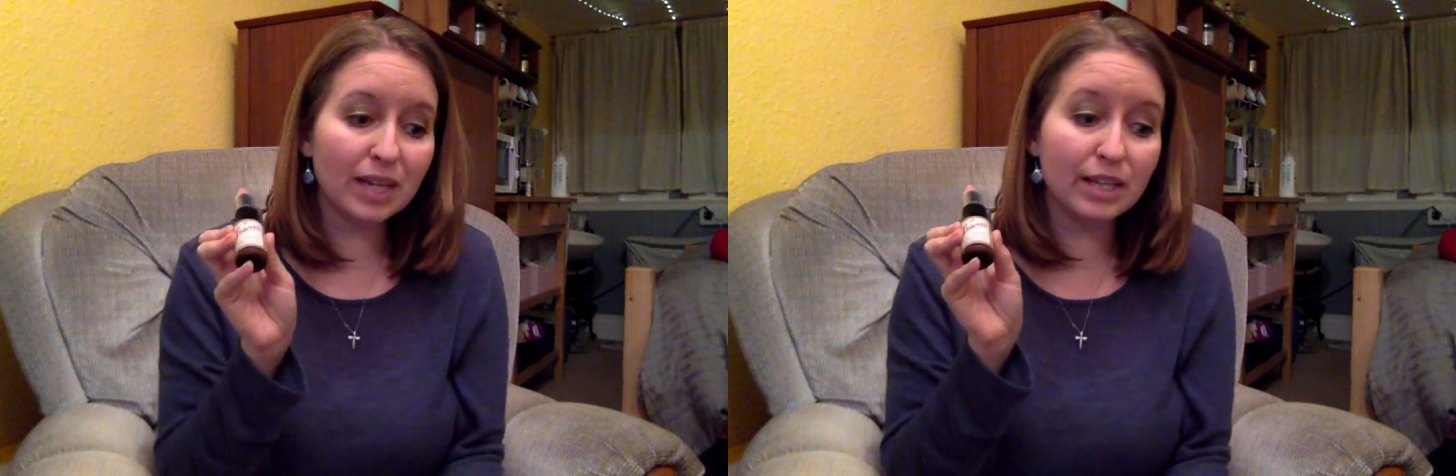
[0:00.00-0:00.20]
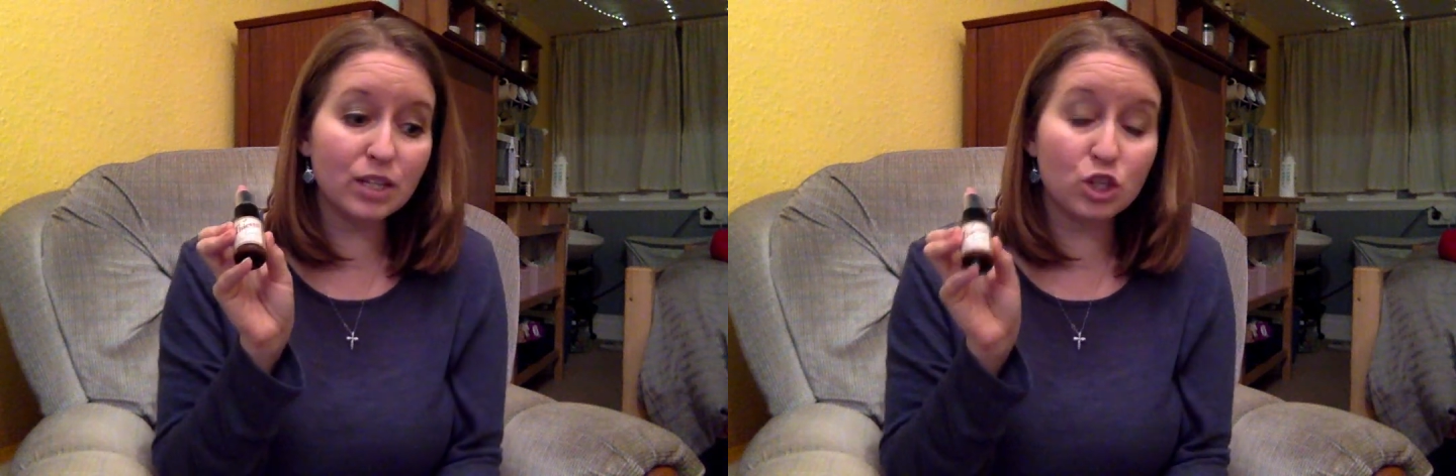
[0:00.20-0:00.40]

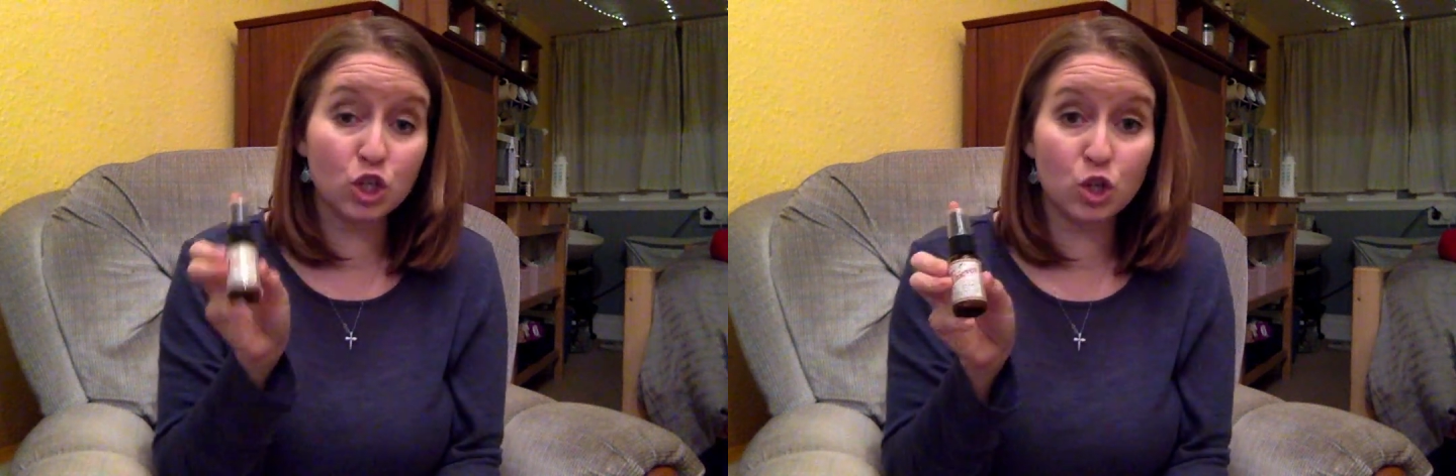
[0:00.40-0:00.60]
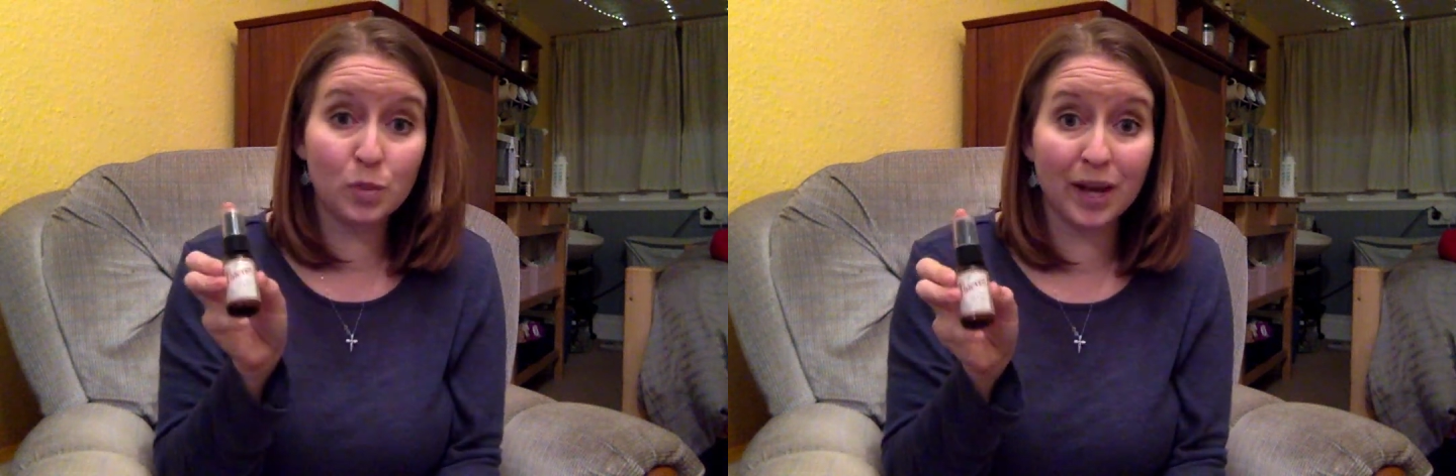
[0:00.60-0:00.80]
is
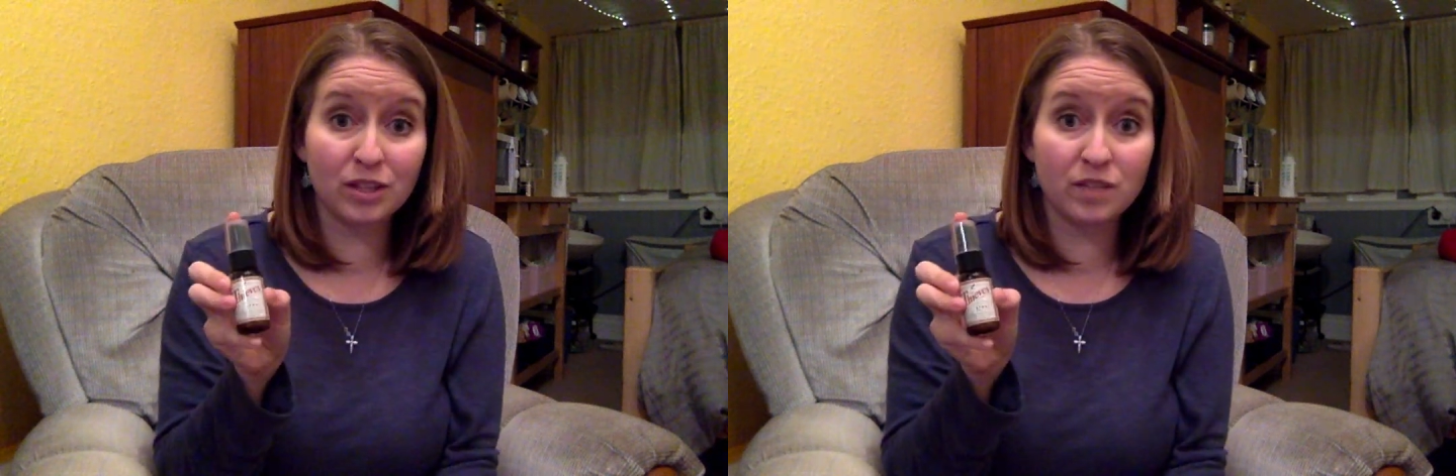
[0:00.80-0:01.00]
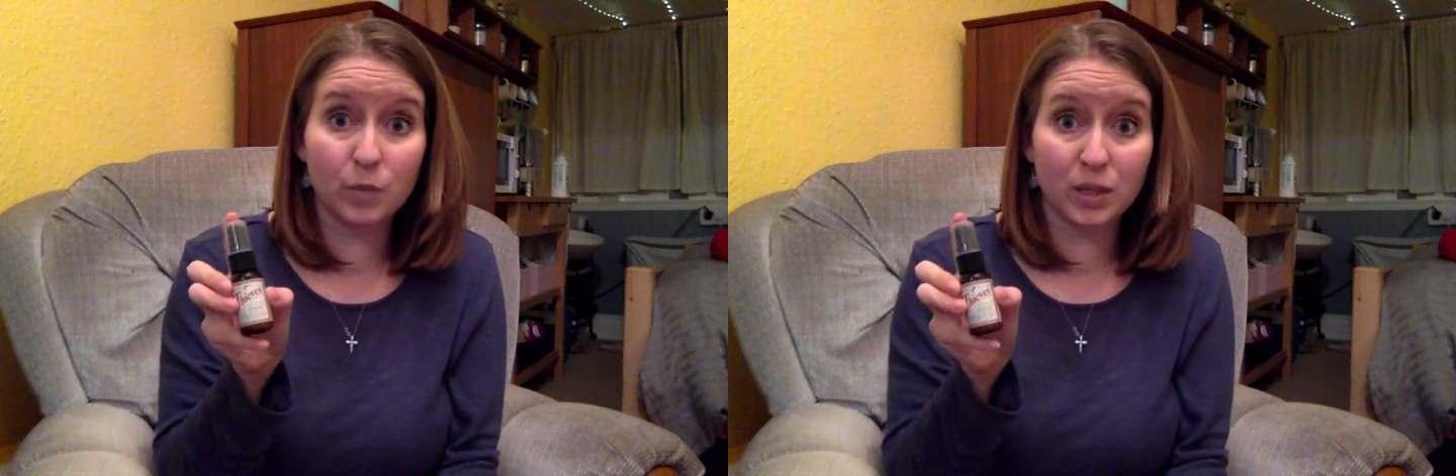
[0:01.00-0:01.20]

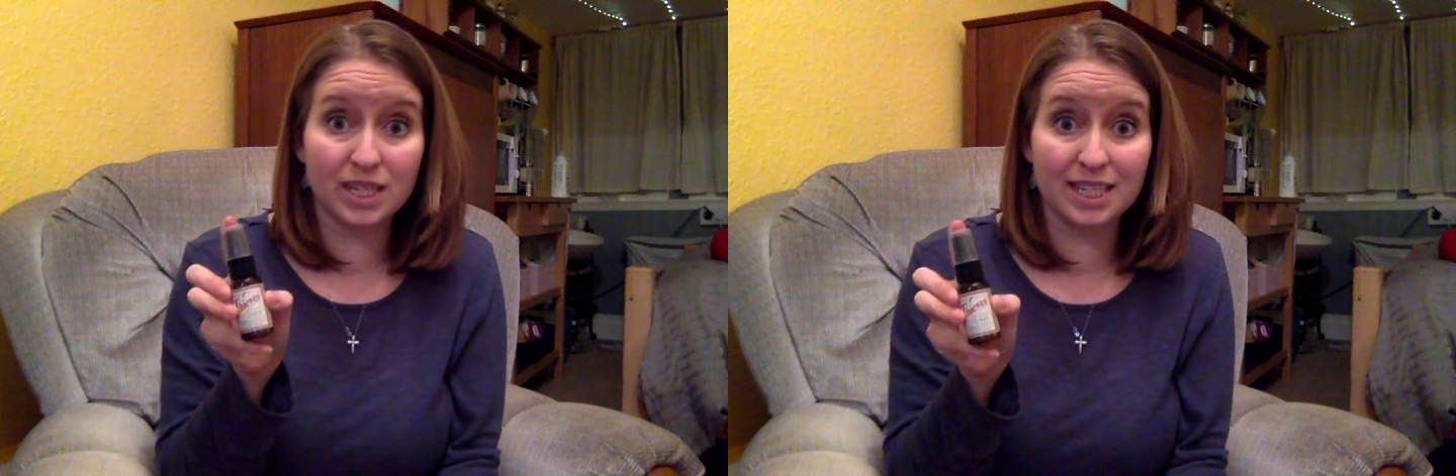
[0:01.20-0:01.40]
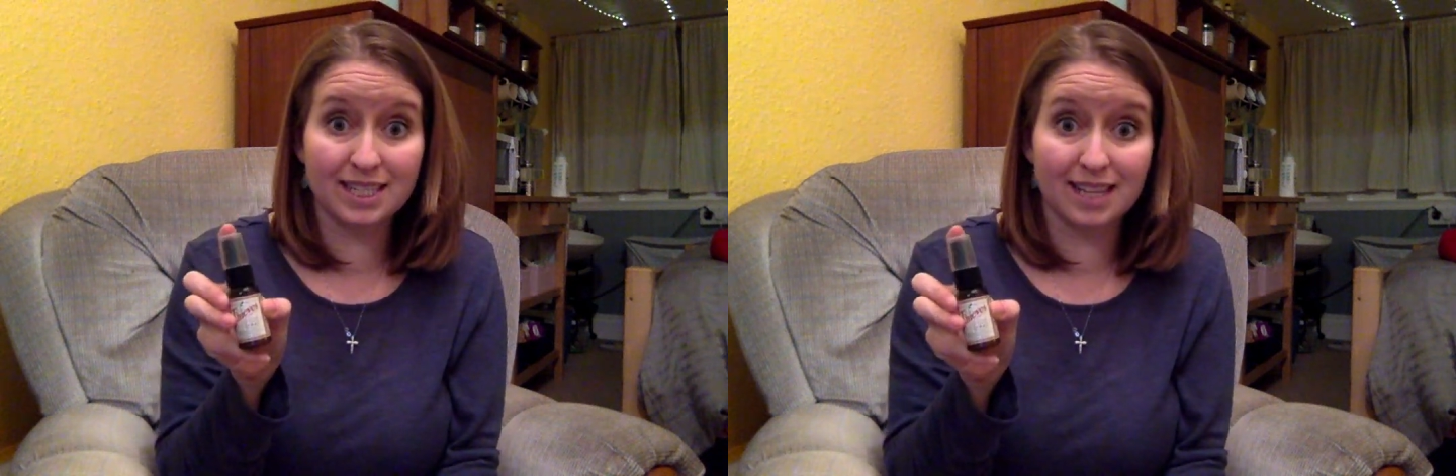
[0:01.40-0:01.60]

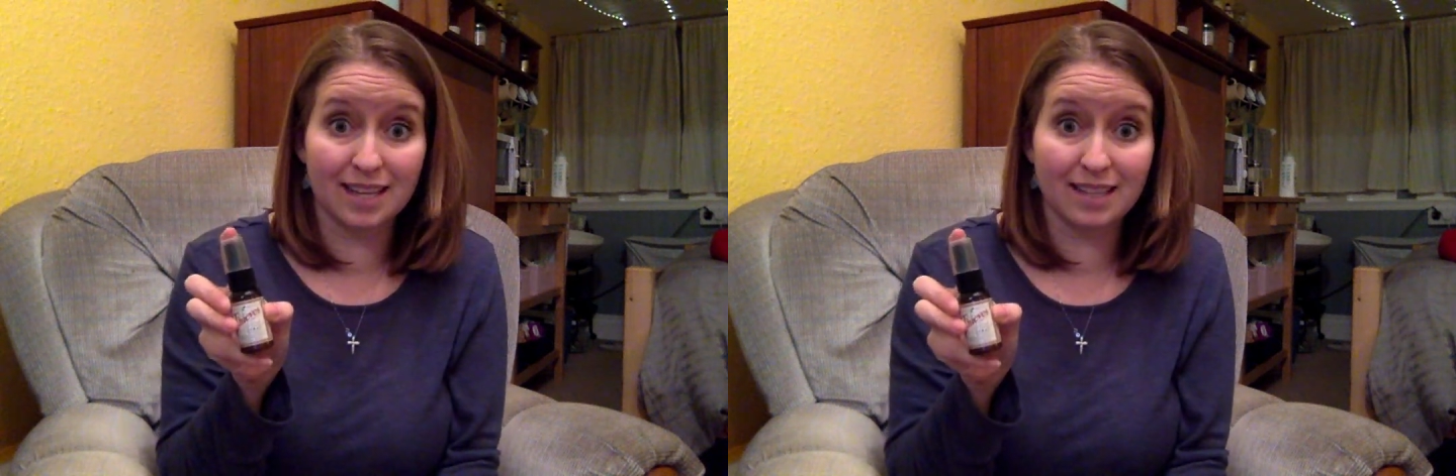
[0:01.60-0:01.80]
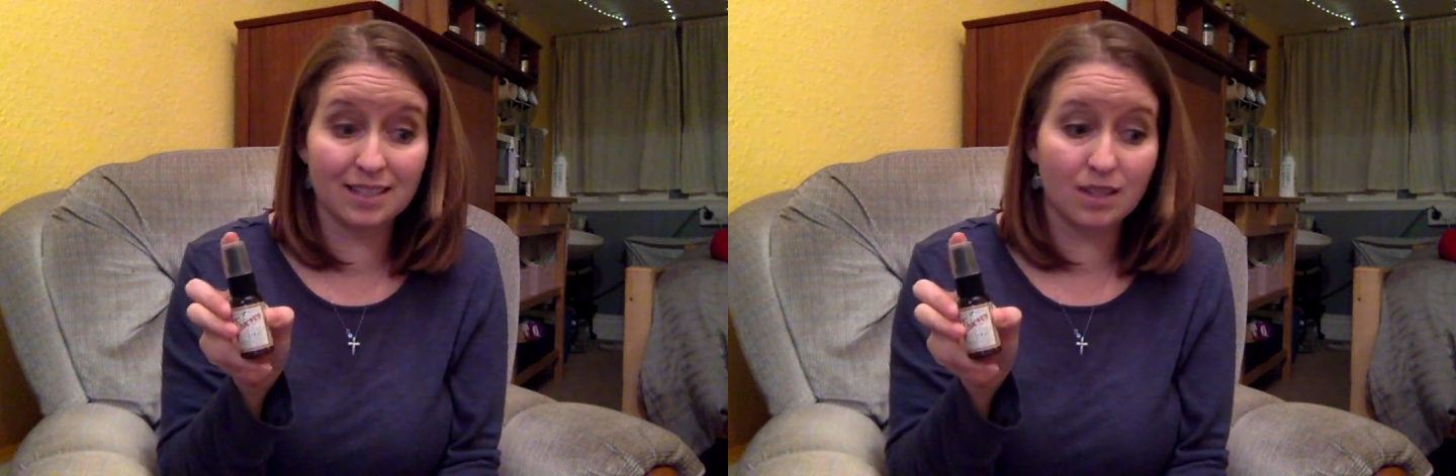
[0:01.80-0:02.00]

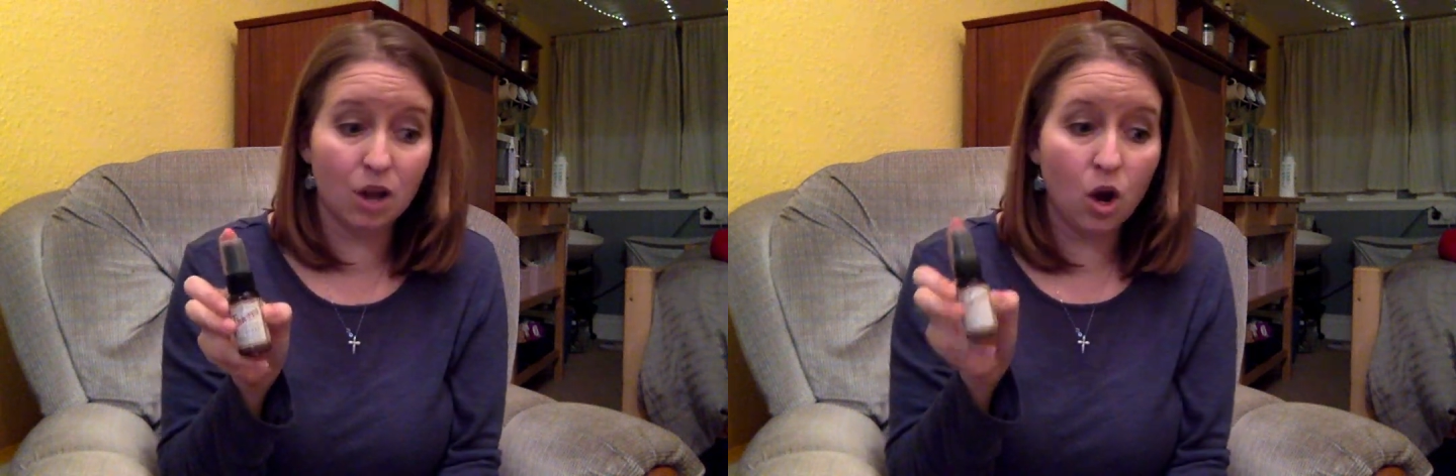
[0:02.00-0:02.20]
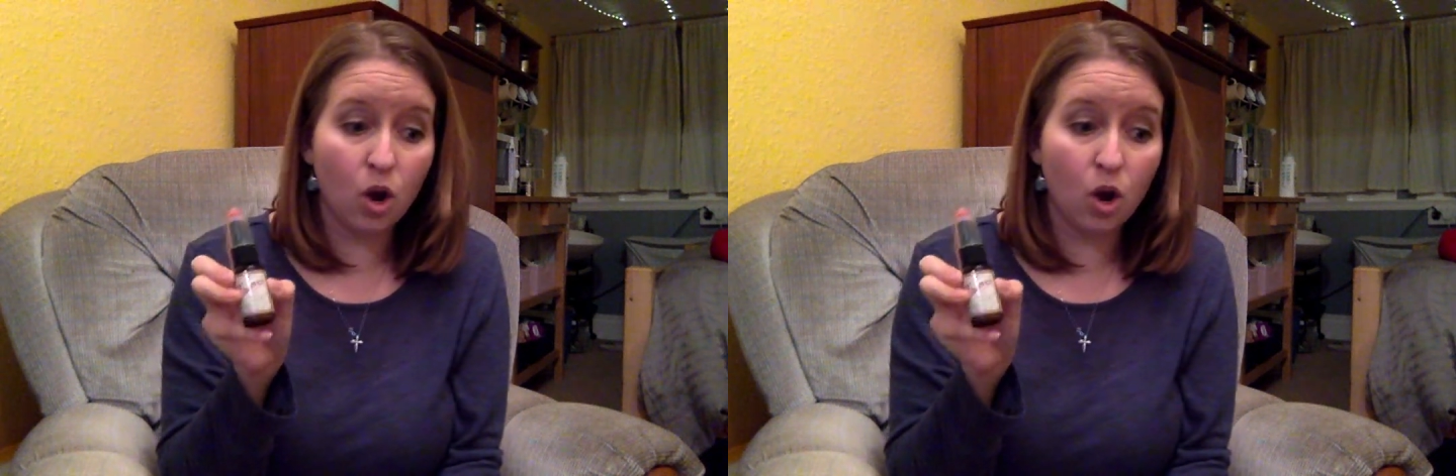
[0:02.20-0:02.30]
£2.14